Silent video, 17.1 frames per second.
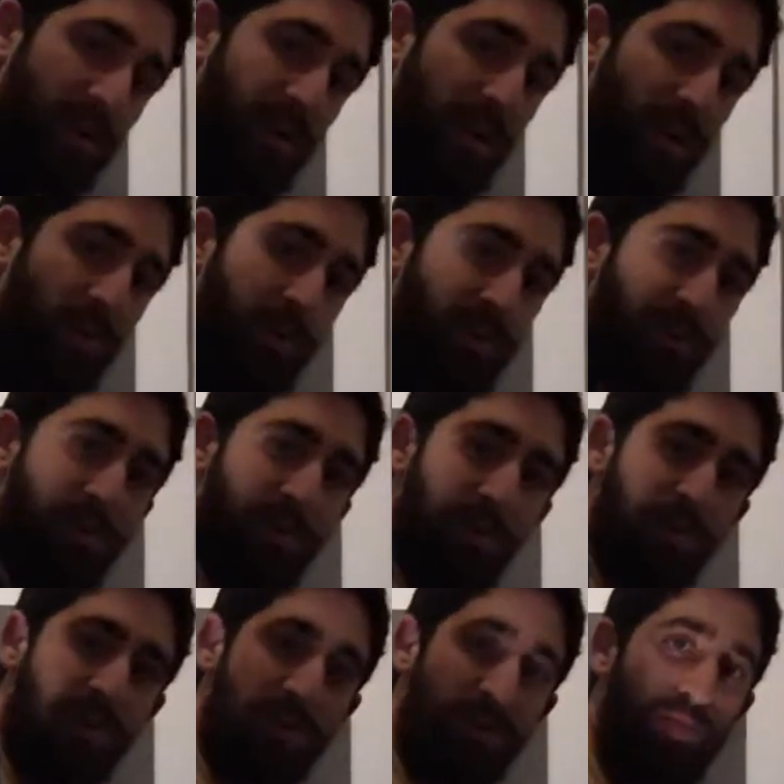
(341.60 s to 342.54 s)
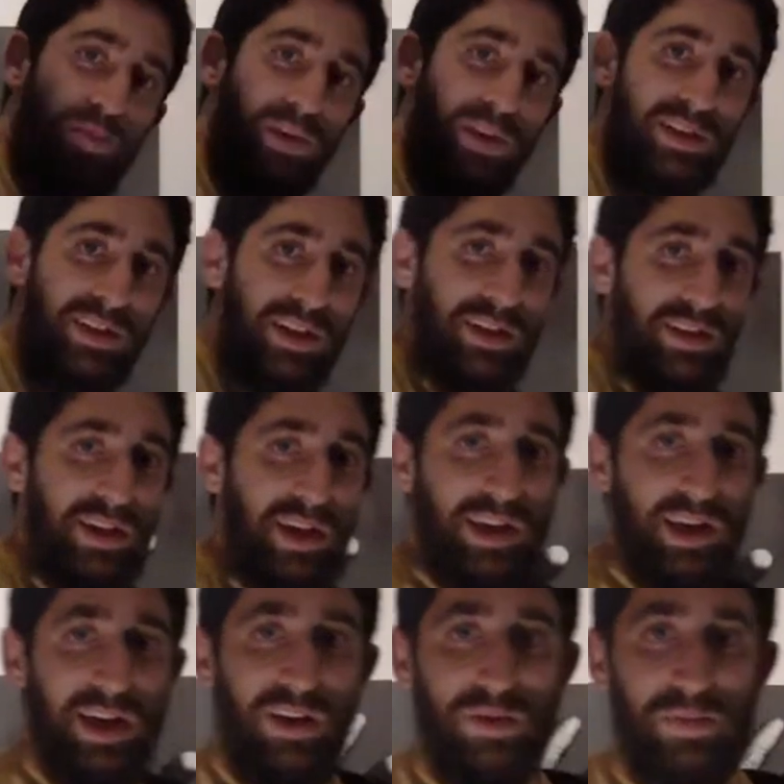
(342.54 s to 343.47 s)
number two, super easy to
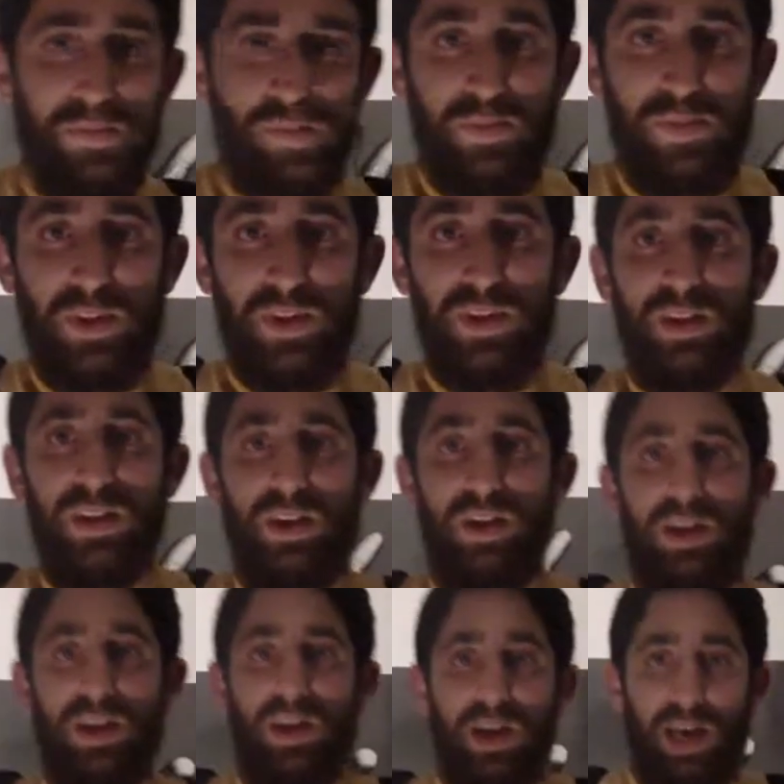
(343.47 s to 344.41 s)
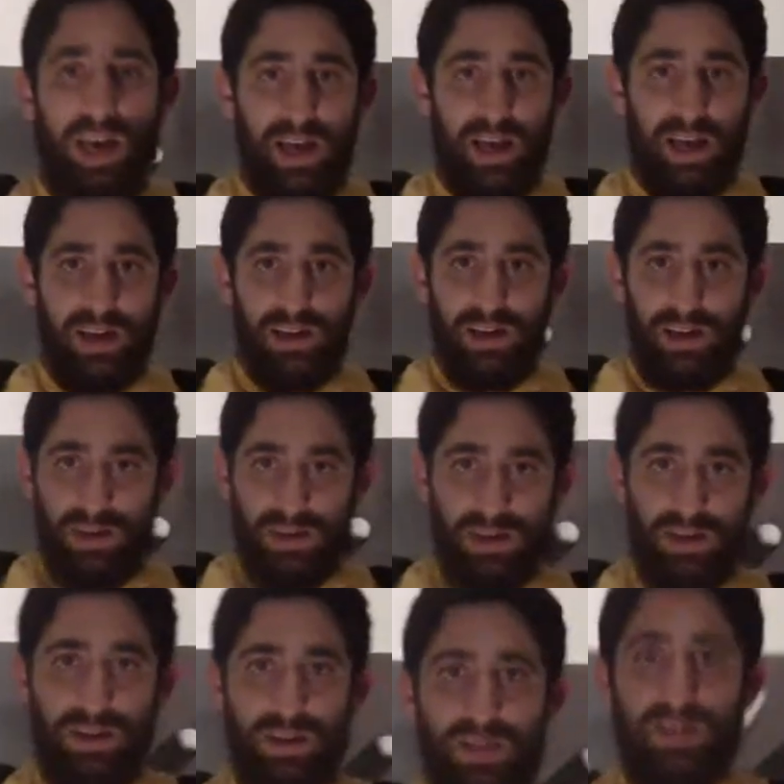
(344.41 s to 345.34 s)
take out and
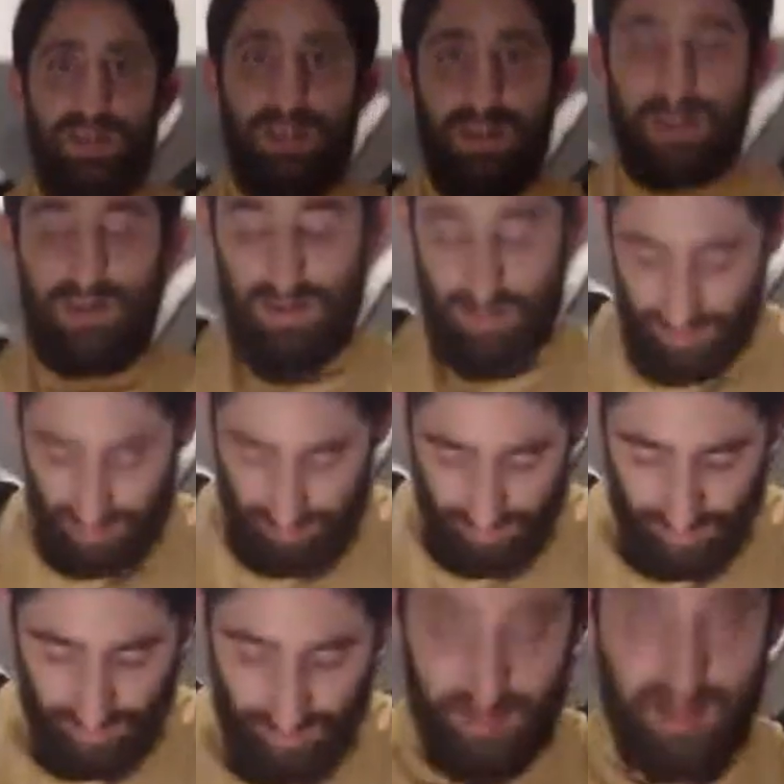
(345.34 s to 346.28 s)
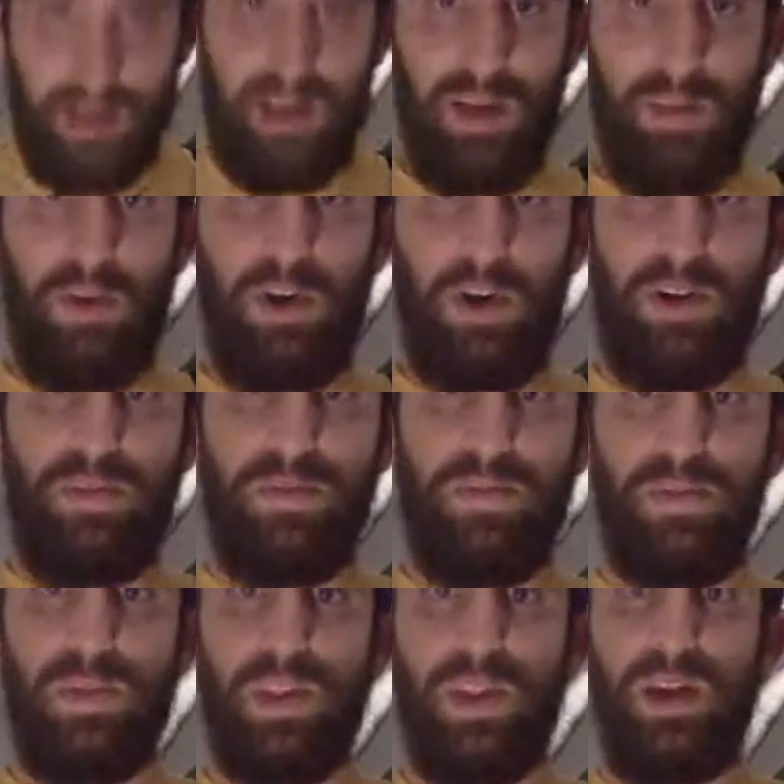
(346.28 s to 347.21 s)
to clip on.
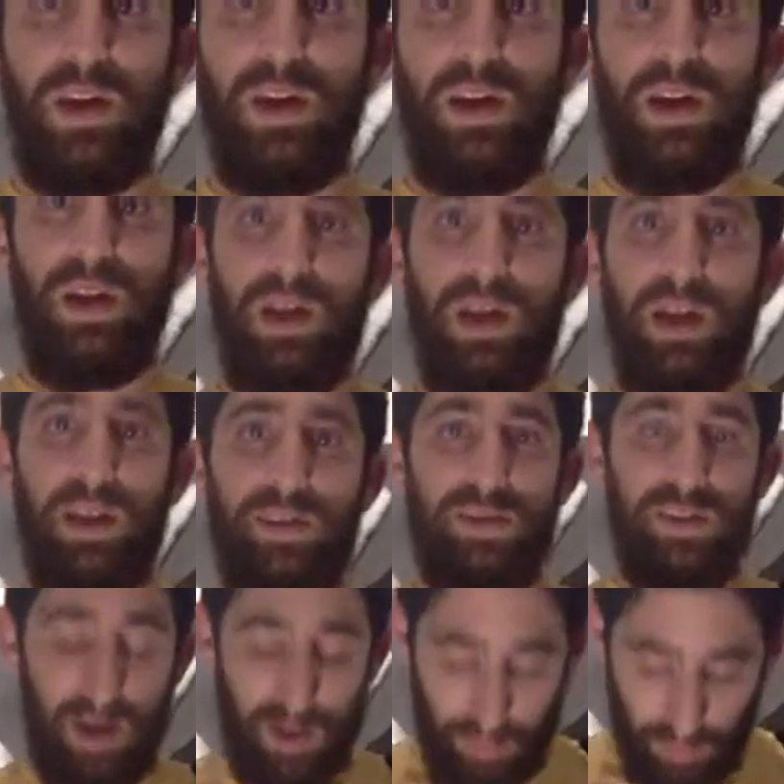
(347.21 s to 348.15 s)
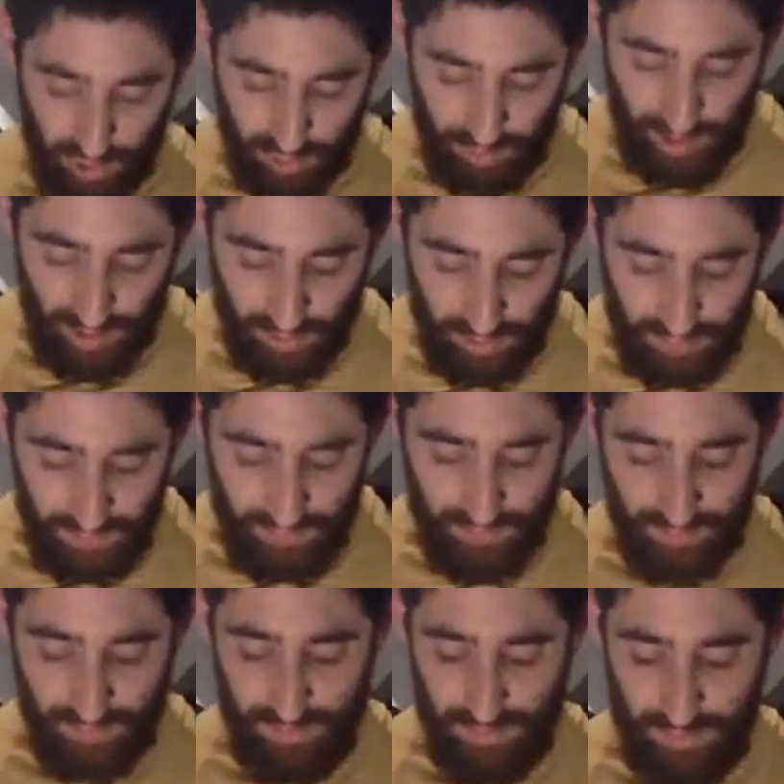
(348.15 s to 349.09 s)
It's a push buckle,
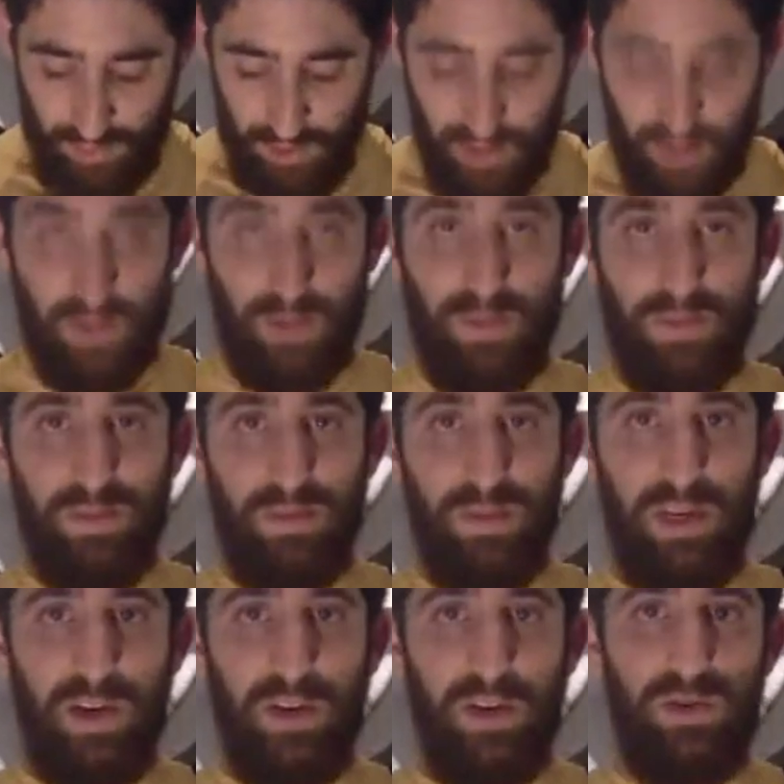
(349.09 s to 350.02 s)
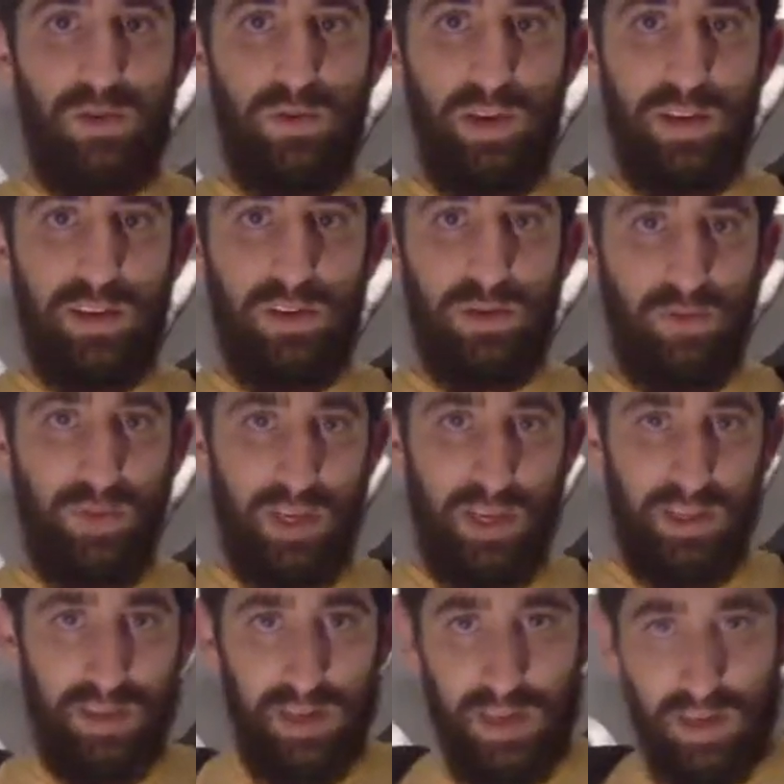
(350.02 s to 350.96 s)
so it also releases really
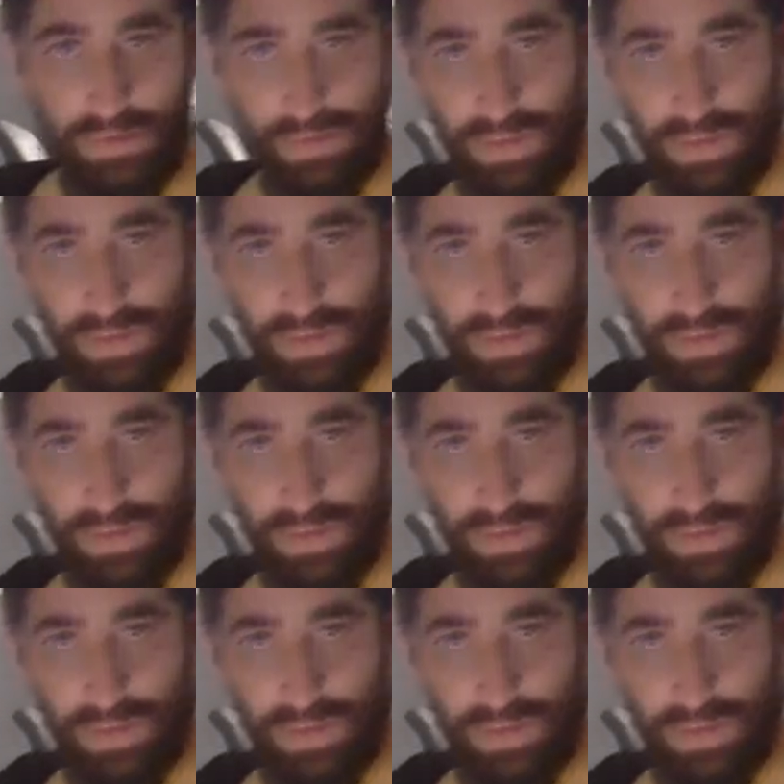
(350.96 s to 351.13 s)
easily.